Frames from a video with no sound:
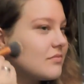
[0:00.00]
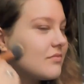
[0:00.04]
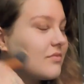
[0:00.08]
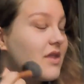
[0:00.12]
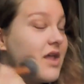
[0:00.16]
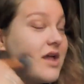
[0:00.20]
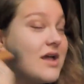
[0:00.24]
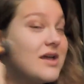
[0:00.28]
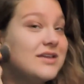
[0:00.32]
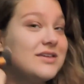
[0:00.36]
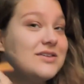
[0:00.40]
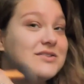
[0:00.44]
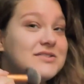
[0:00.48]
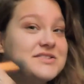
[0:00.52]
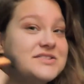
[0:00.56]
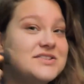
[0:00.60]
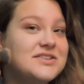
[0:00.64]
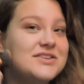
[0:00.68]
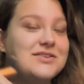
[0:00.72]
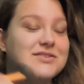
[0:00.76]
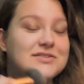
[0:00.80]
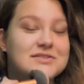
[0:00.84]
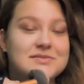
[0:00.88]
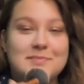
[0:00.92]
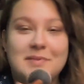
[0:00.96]
I used to
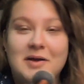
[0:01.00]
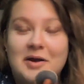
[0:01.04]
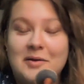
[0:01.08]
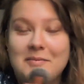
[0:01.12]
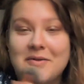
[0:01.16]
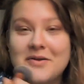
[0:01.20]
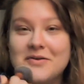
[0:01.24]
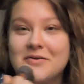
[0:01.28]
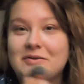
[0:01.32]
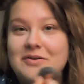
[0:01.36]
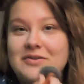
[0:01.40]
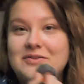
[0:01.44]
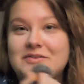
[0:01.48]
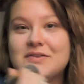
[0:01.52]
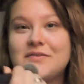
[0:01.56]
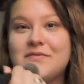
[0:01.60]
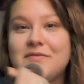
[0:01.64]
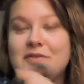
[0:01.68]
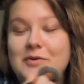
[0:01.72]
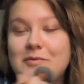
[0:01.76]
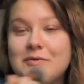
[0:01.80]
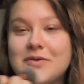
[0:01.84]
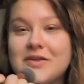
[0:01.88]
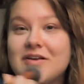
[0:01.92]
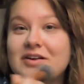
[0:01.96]
use BareMinerals a
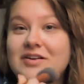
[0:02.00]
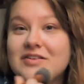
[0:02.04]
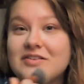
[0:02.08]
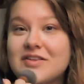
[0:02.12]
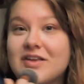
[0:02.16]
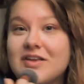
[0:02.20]
few years